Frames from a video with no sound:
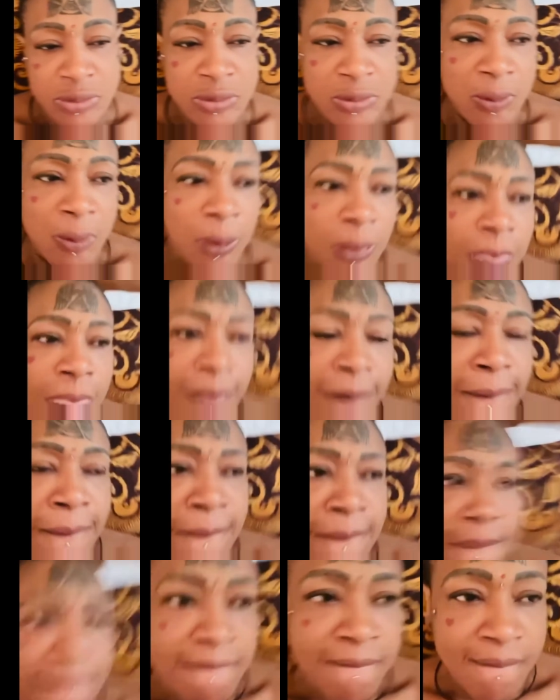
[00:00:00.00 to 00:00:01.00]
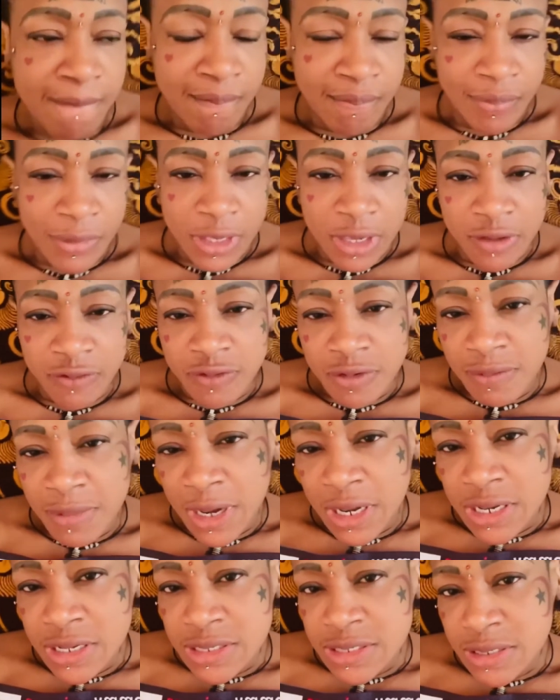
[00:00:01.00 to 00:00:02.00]
Alright, we're gonna jump right
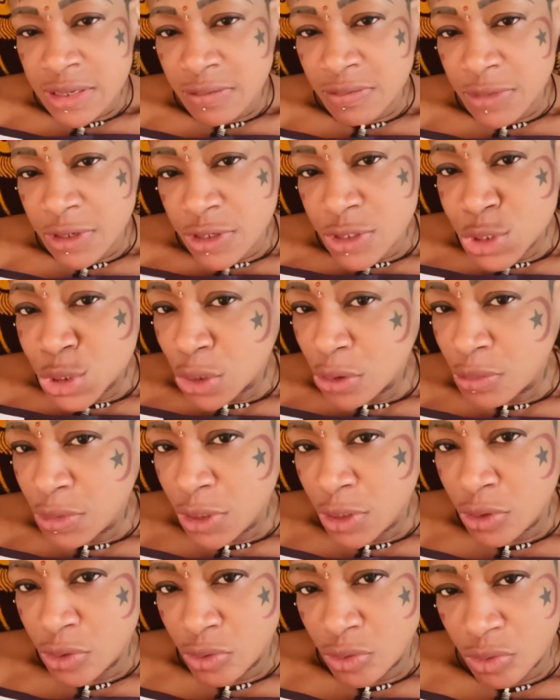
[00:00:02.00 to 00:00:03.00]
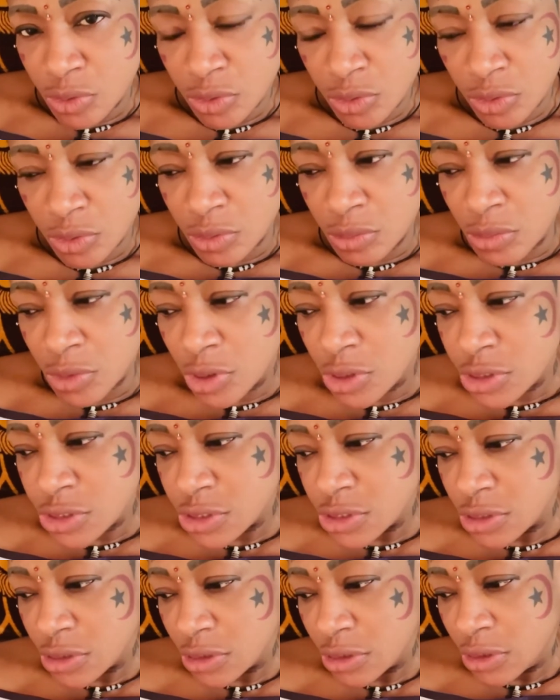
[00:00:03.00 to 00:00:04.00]
into the video. I'm not gonna
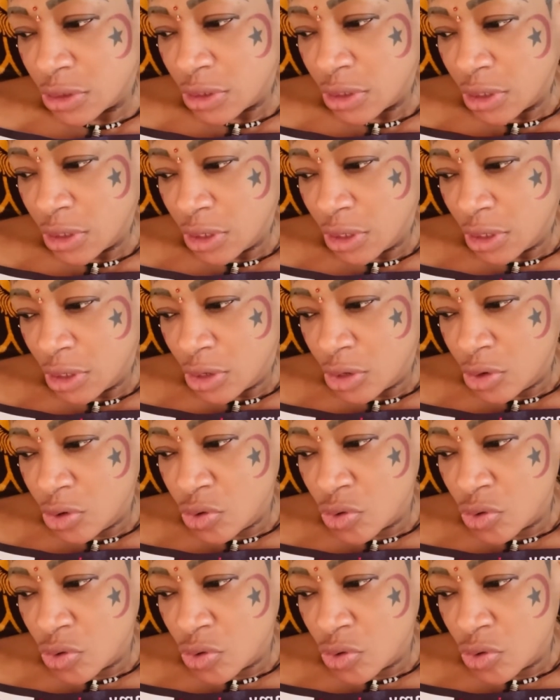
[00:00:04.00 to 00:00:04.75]
too dwell upon it.